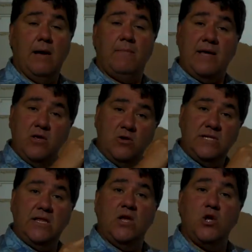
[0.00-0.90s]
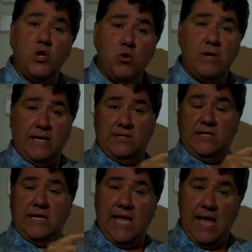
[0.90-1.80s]
by using the units
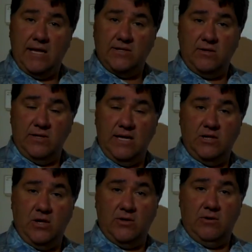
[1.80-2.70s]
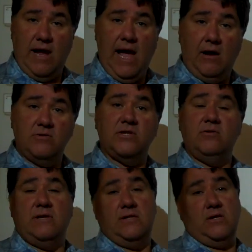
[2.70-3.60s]
to cancel each other out till
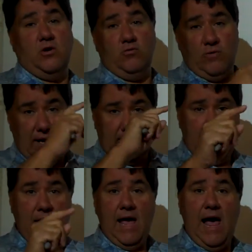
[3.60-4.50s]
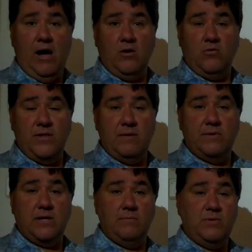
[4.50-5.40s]
you get the correct algorithm
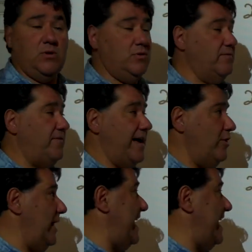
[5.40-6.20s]
to compute your final